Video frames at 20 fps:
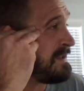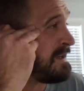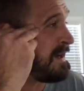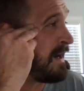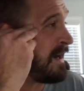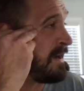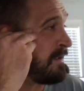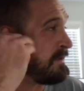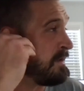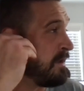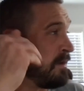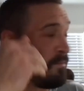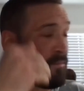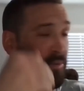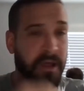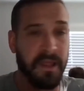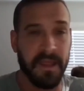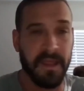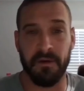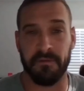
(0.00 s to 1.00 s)
I don't know,
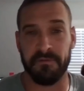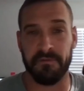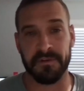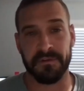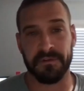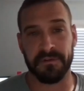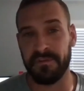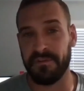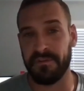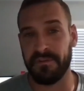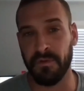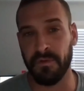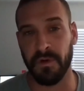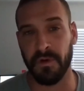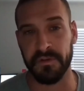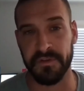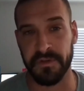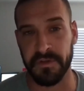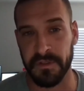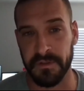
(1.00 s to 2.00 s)
probably over
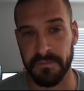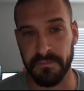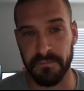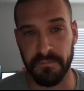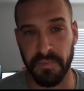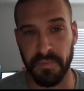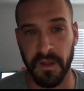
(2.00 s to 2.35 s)
200